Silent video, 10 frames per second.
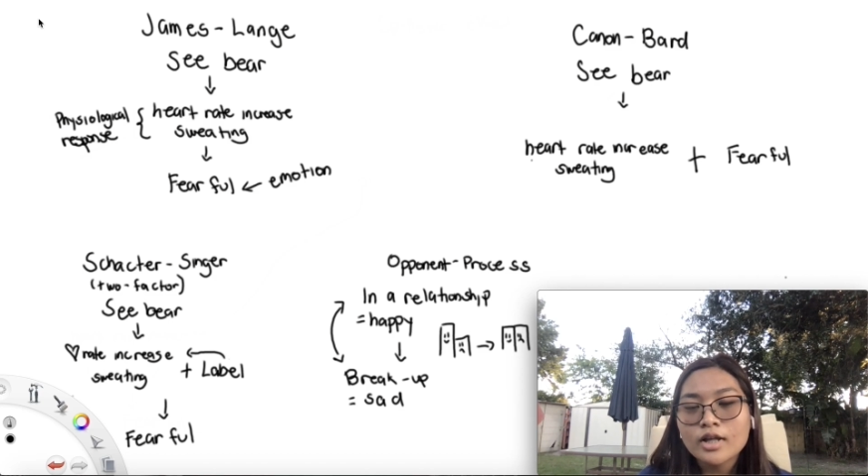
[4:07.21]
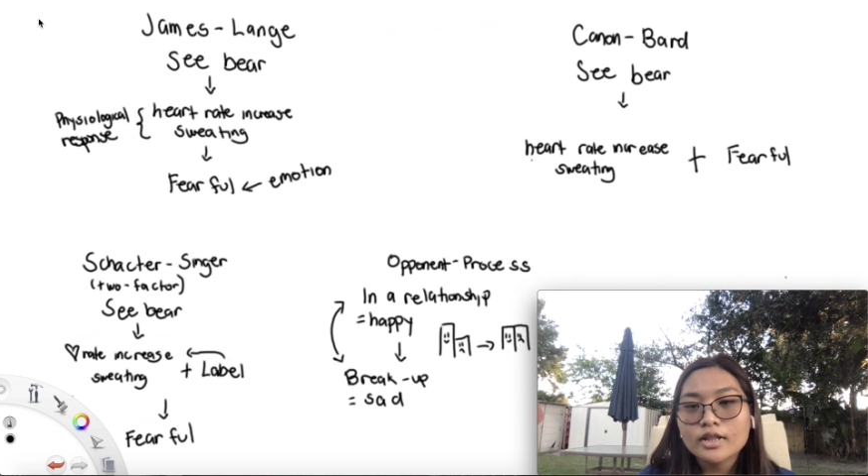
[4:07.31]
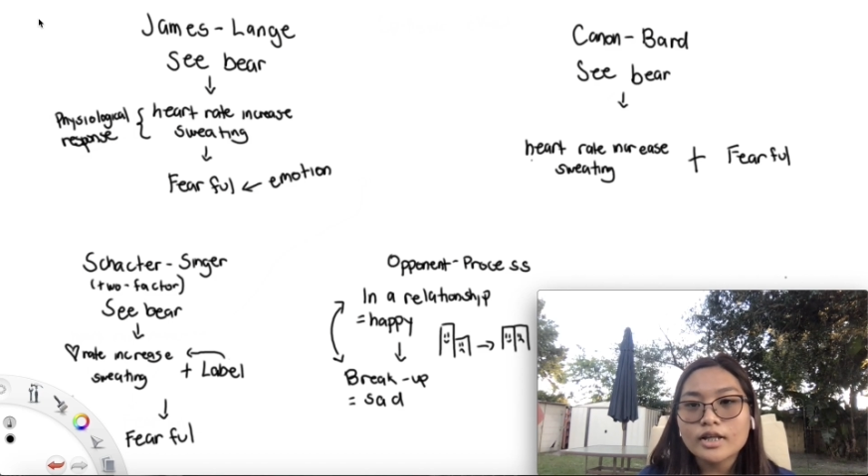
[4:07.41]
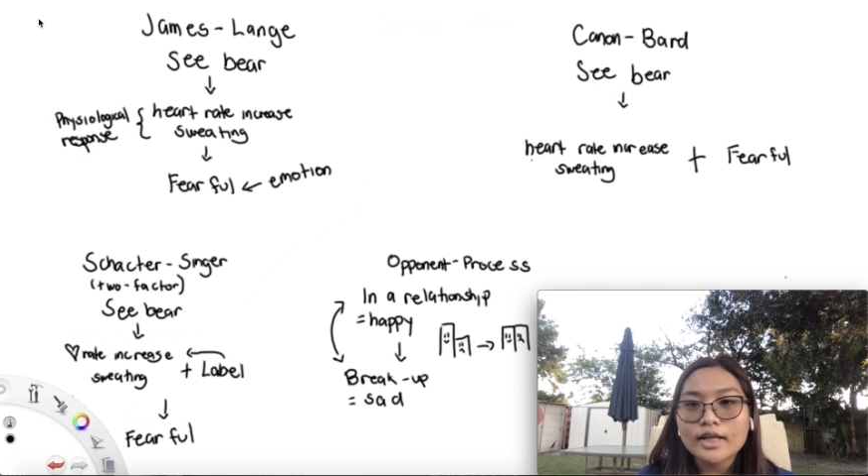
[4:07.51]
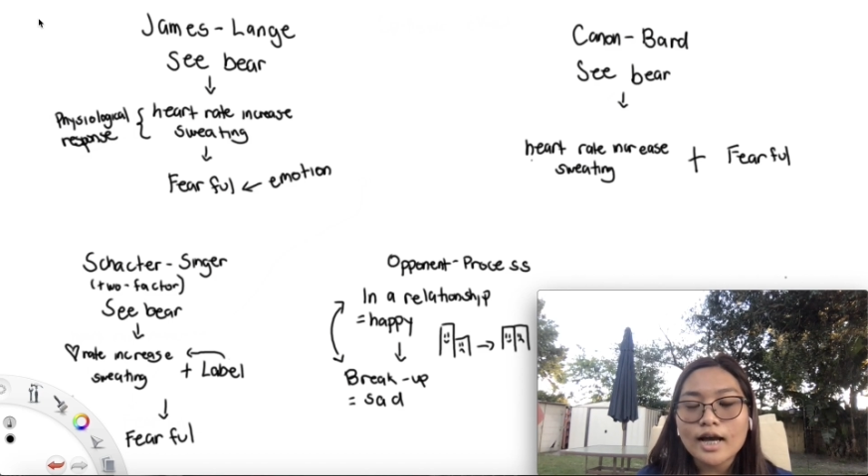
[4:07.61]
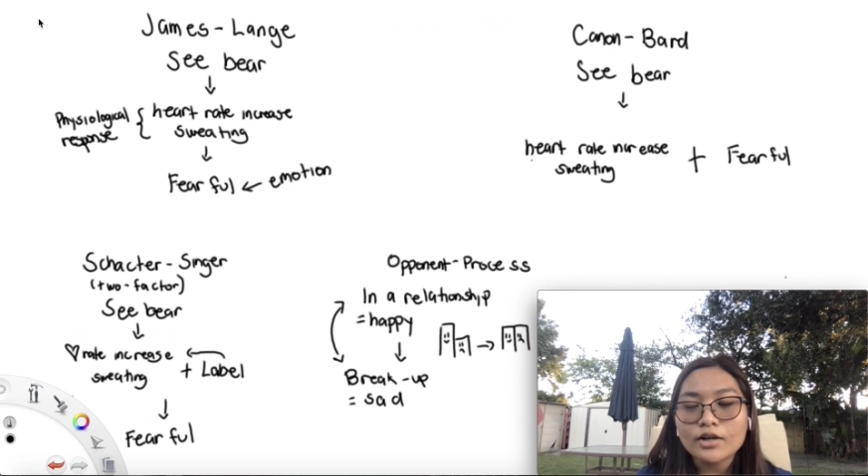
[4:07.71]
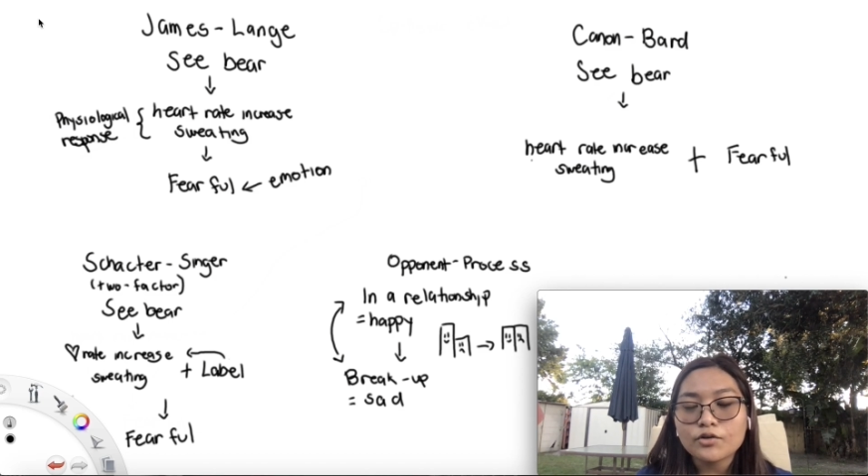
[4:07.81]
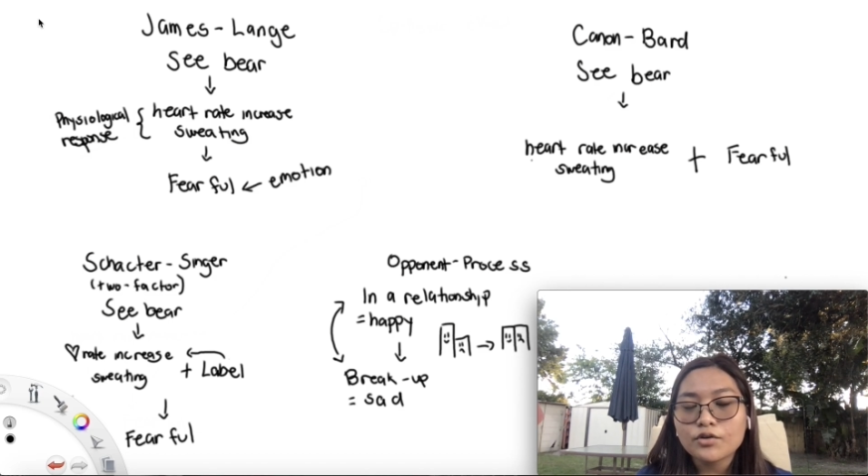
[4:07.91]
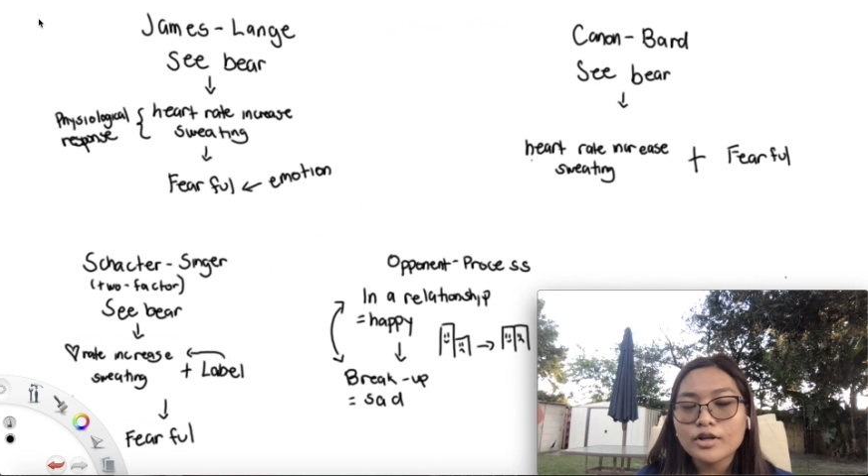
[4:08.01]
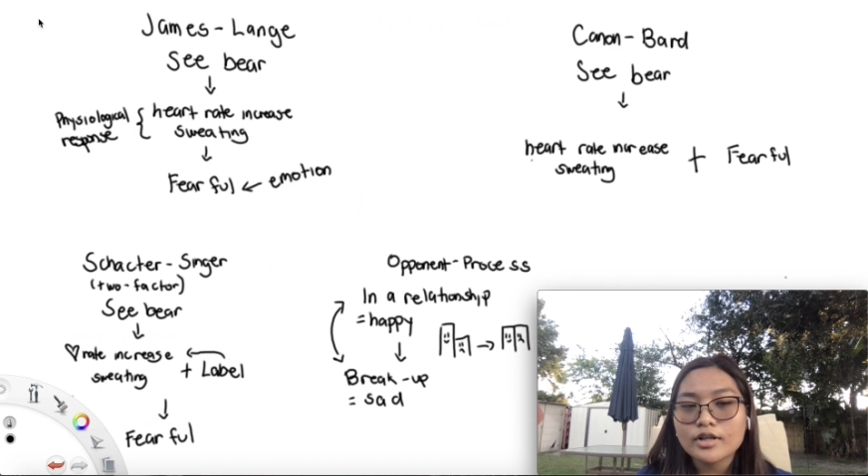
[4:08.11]
The
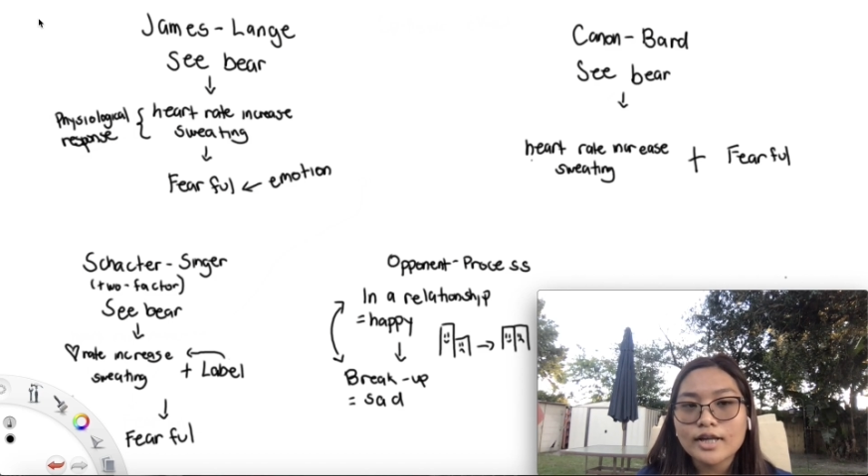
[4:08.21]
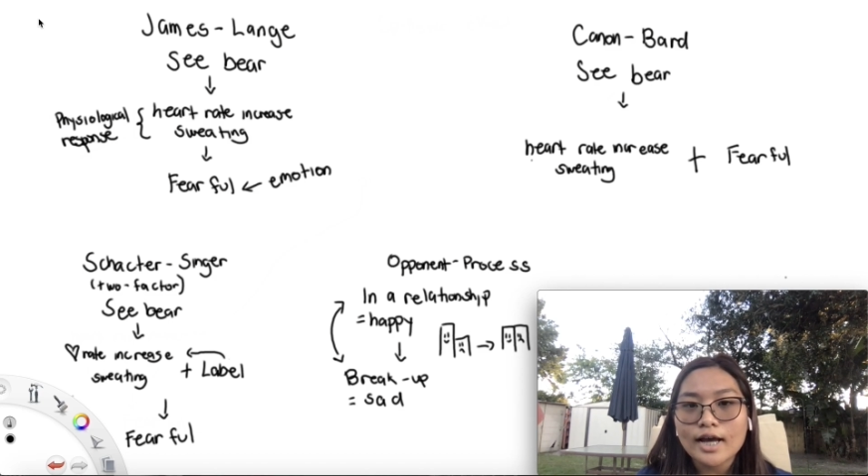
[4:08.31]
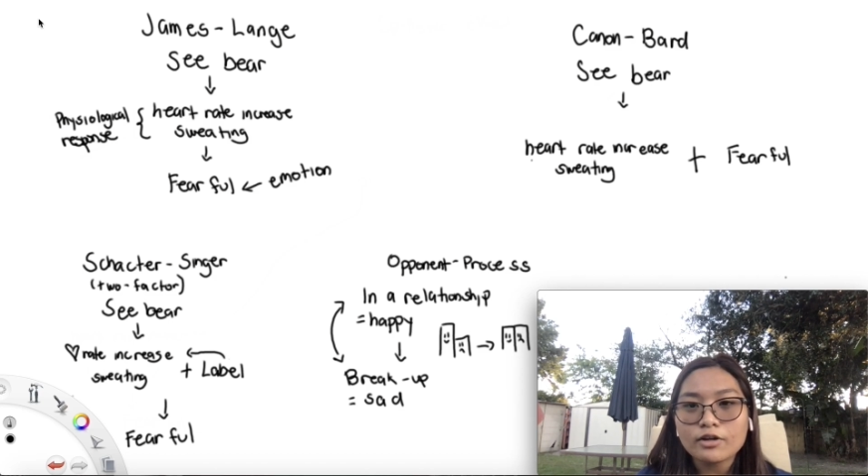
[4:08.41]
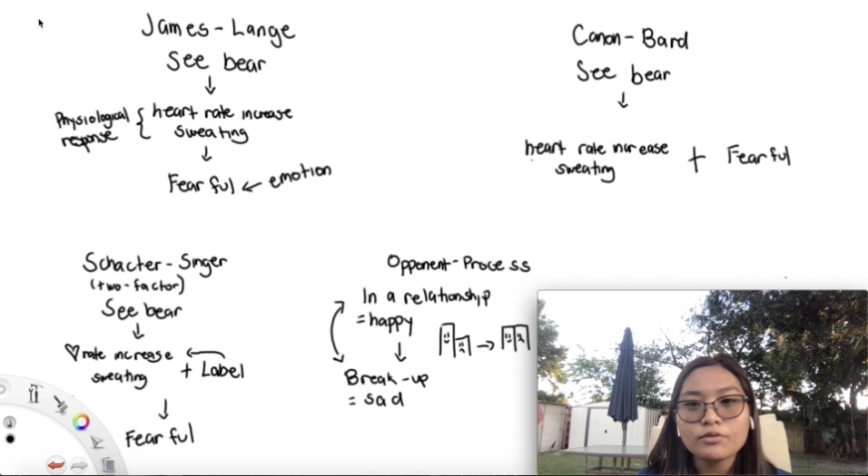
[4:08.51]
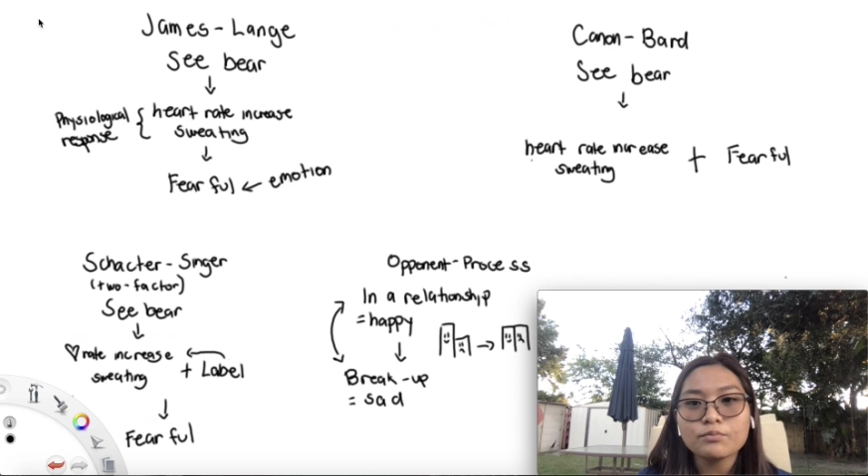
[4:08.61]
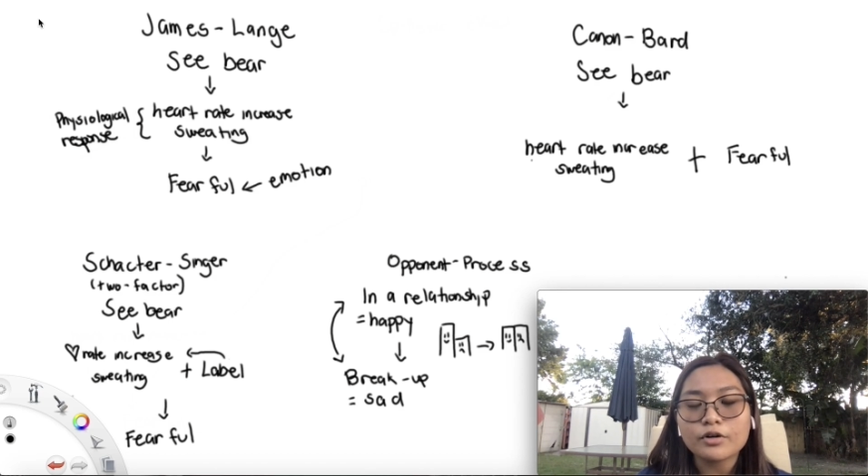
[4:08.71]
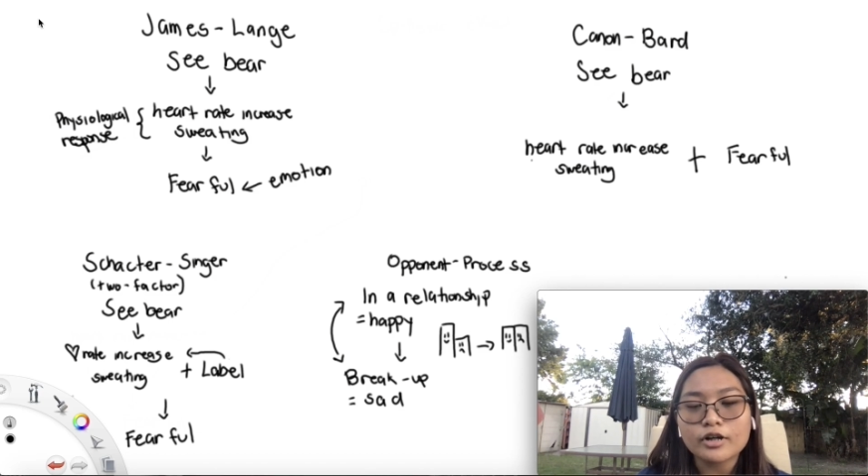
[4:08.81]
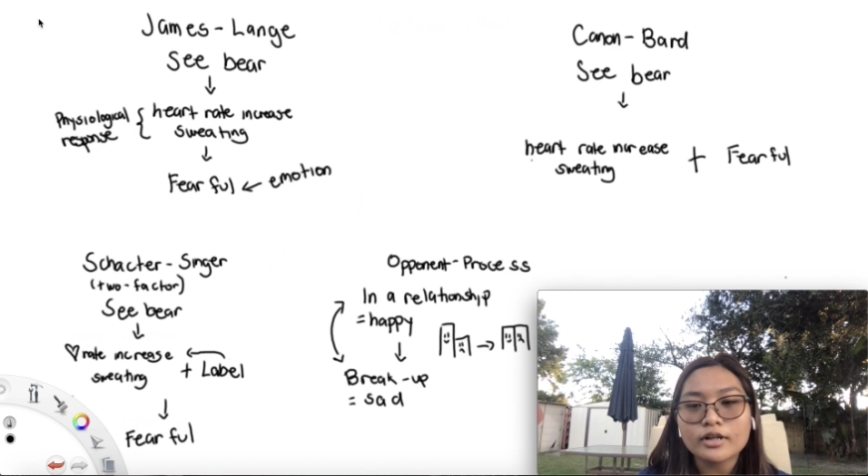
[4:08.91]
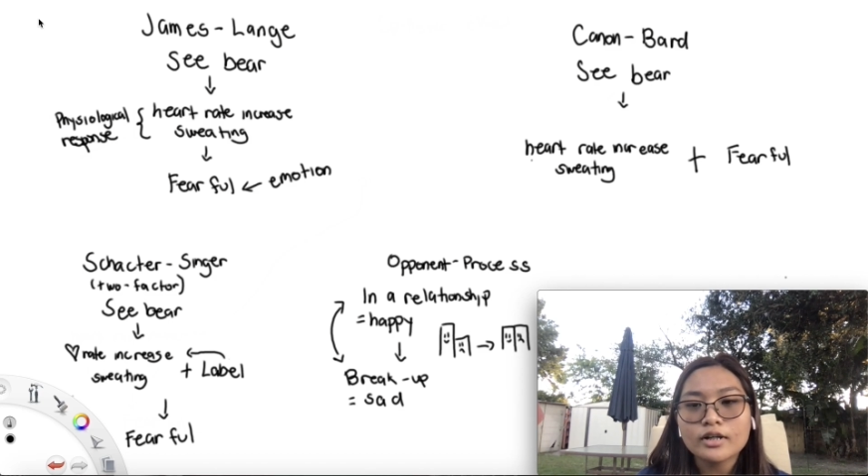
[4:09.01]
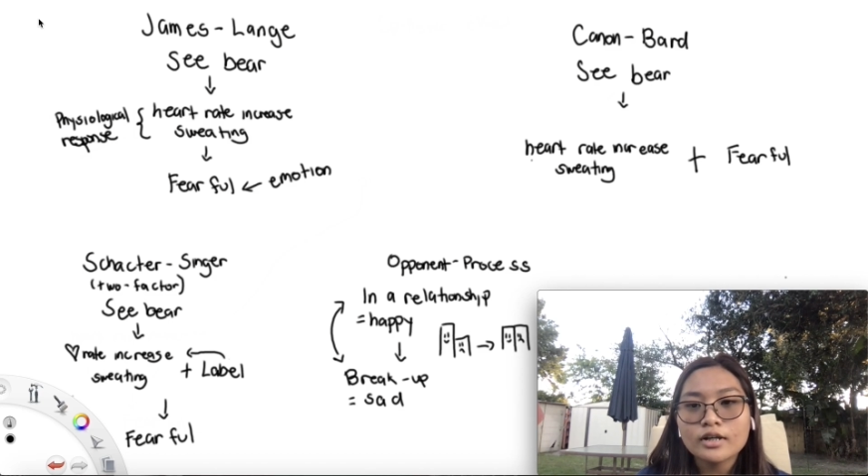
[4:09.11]
canon board,